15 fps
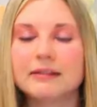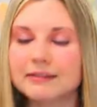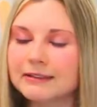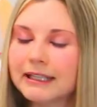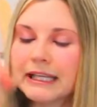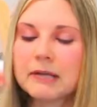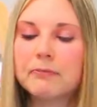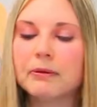
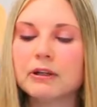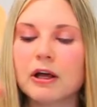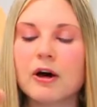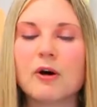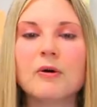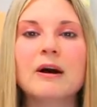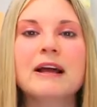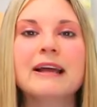Link
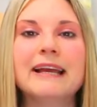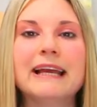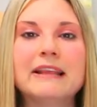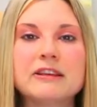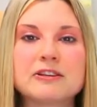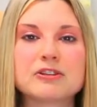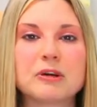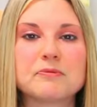below in
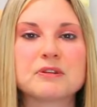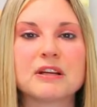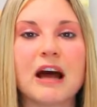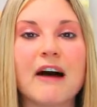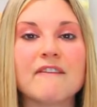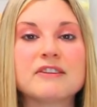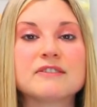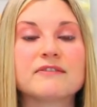the description
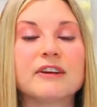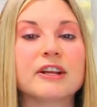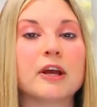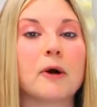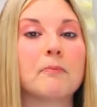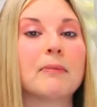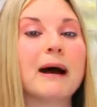of this video.